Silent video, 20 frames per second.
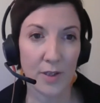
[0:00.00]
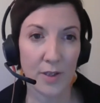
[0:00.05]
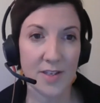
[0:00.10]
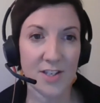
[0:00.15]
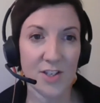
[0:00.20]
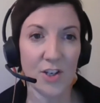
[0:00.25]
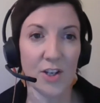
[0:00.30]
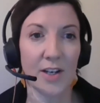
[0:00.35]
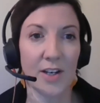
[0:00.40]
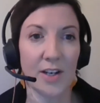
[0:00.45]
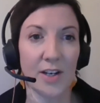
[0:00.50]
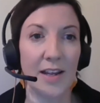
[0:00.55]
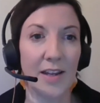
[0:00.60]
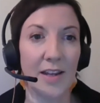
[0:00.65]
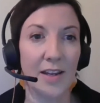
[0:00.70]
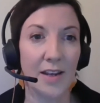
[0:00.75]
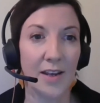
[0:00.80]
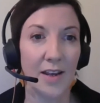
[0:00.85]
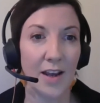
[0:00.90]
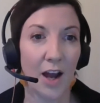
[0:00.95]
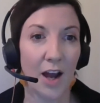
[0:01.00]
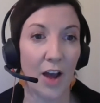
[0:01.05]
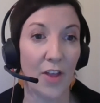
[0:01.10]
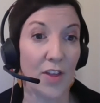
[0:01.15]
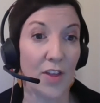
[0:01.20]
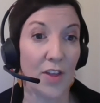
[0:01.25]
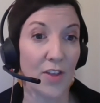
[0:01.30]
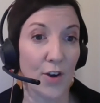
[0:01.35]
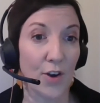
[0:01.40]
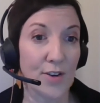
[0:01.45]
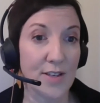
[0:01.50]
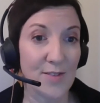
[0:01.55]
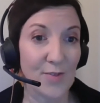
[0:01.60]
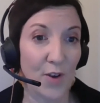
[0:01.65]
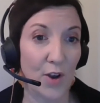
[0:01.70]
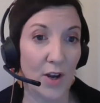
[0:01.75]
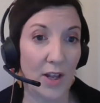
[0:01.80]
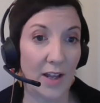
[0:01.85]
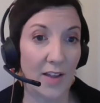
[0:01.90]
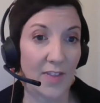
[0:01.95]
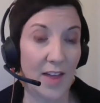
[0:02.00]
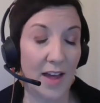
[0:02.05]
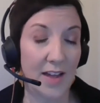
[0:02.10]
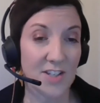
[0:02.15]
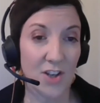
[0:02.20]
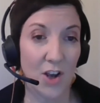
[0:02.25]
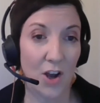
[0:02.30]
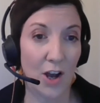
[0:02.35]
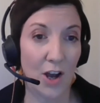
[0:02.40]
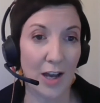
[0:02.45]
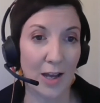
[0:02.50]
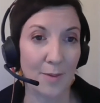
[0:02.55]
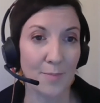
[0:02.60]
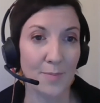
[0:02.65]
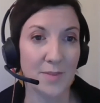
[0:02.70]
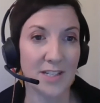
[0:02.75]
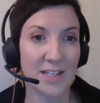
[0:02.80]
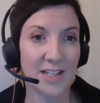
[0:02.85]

And certainly I think those voting at that time